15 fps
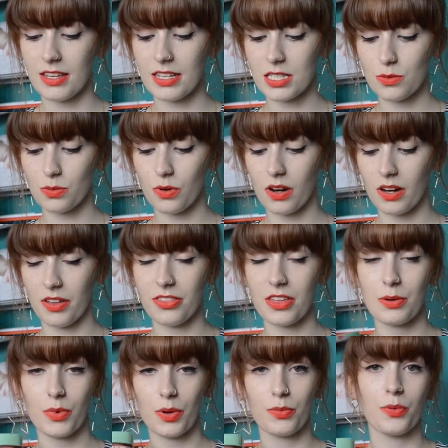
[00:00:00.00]
This one I
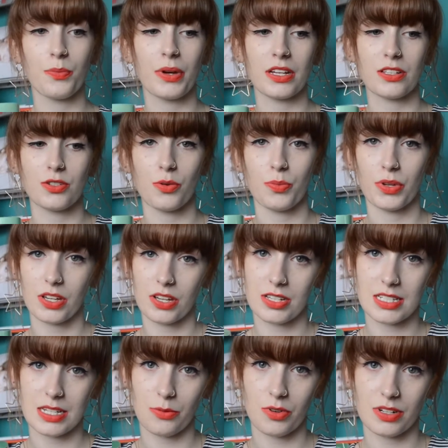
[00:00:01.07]
think my mum picked up
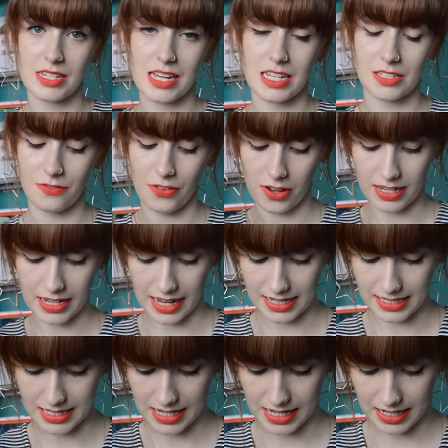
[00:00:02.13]
because it was
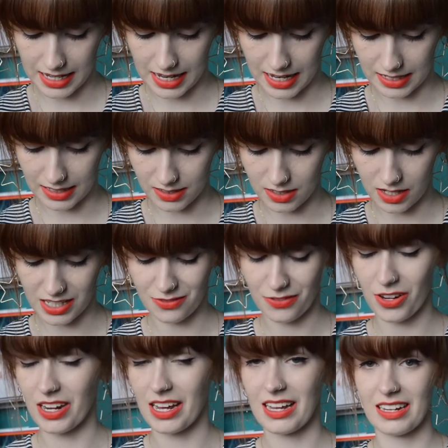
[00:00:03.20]
exfoliating, and
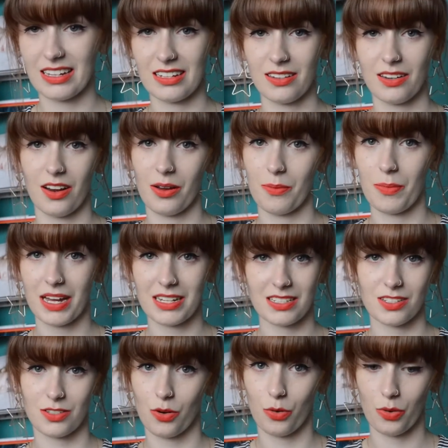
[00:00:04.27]
exfoliating like
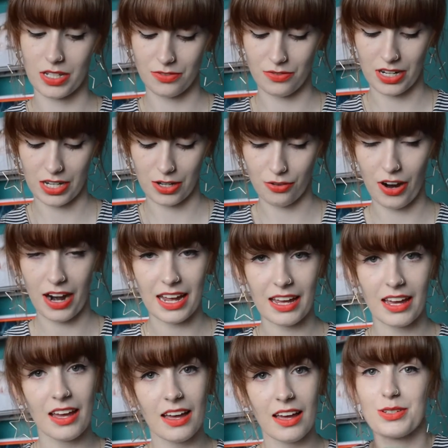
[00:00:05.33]
masks are always really
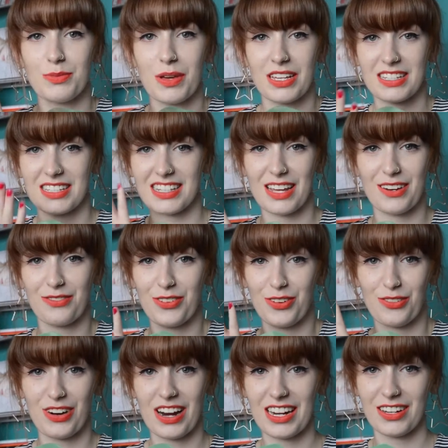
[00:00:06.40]
great. It does make your skin
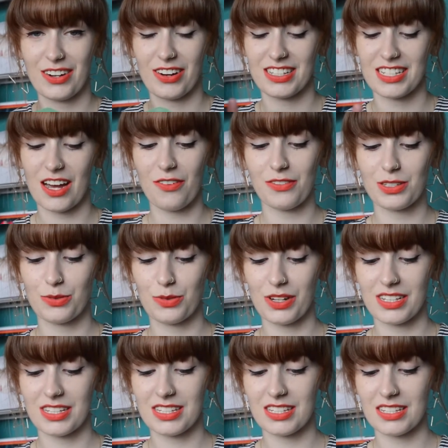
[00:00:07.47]
feel really nice
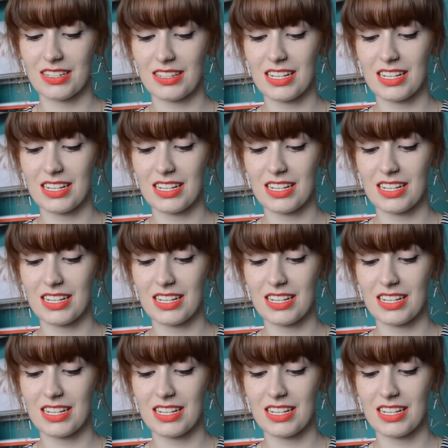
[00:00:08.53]
afterwards.